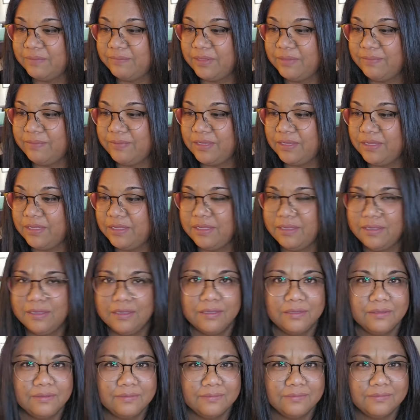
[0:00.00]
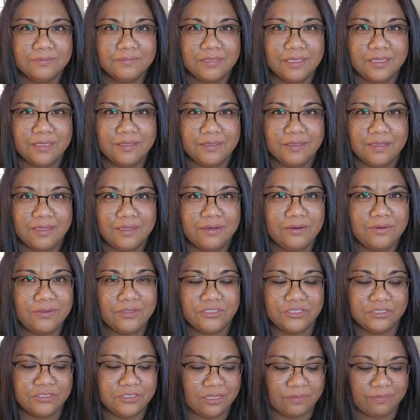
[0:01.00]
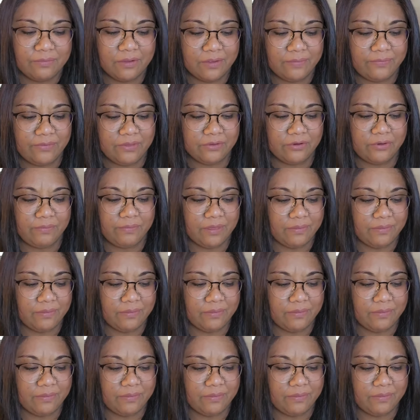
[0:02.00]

Maybe, I don't know, it's just not popular.